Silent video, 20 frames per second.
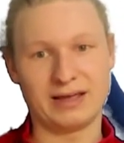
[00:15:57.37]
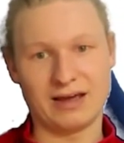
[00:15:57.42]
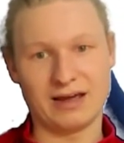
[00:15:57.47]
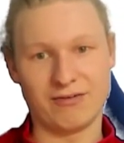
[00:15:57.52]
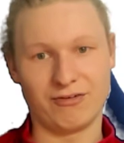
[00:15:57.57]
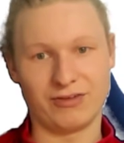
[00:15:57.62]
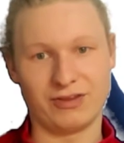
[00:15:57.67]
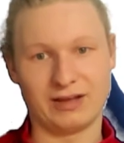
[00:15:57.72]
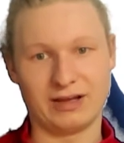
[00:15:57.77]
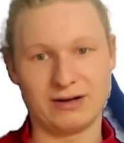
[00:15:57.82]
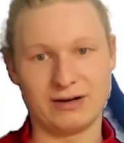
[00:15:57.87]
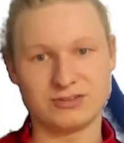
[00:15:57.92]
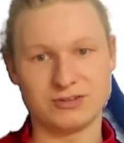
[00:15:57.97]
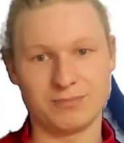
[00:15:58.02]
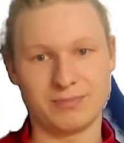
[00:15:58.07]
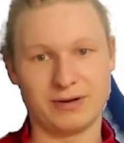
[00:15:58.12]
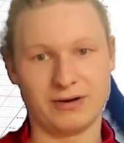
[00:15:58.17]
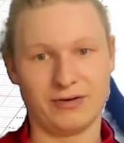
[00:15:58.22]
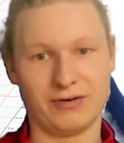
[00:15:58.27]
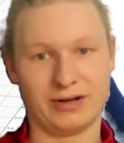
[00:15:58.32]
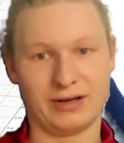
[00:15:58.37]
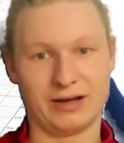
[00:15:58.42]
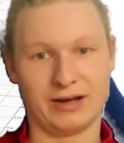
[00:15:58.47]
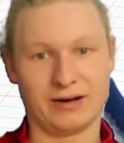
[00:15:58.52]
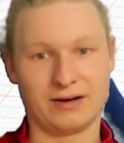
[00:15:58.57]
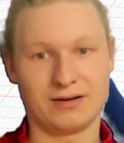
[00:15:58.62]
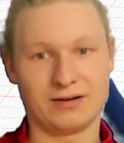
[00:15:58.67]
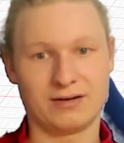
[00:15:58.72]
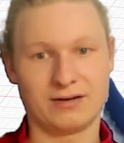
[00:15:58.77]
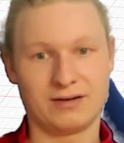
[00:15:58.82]
everything else appear
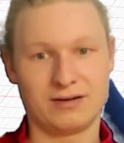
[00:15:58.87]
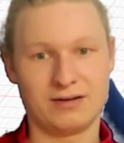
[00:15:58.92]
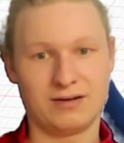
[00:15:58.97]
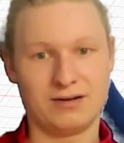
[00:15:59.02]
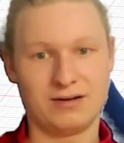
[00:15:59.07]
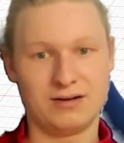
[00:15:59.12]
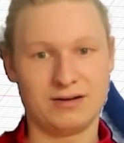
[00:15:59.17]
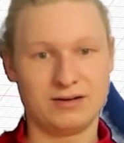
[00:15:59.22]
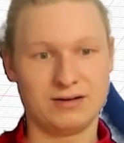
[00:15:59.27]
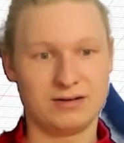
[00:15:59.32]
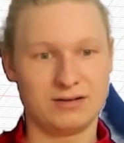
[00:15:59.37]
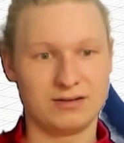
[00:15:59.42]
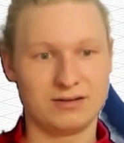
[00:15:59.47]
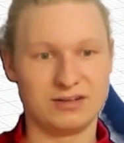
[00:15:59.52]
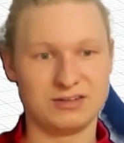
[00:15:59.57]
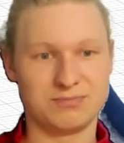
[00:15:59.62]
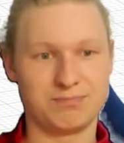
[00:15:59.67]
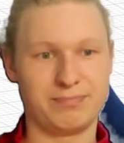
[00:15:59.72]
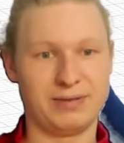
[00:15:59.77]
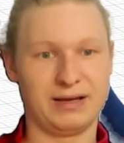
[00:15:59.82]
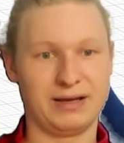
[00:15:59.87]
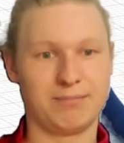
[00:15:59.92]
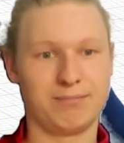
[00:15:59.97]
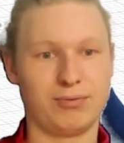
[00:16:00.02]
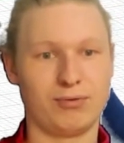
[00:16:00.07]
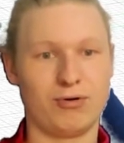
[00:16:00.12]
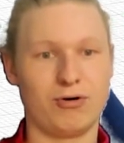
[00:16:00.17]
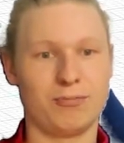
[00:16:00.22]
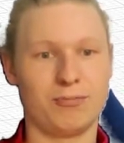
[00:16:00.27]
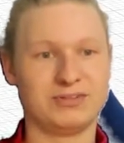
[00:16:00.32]
again, this big
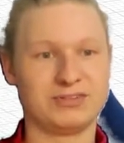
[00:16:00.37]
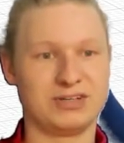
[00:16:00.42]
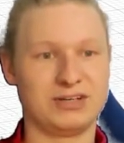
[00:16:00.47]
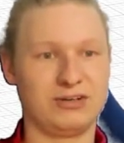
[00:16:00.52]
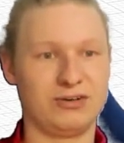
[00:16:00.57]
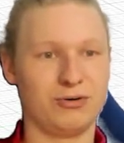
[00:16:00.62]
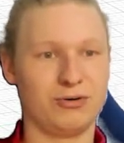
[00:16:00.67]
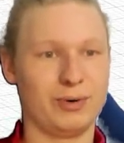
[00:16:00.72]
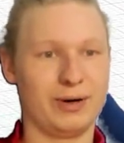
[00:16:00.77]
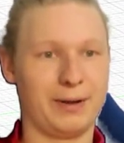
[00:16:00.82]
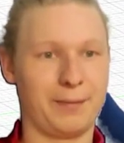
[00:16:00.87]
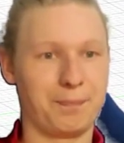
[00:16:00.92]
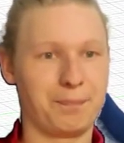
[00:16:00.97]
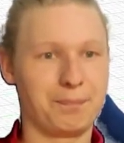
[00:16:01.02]
blob isn't in your way.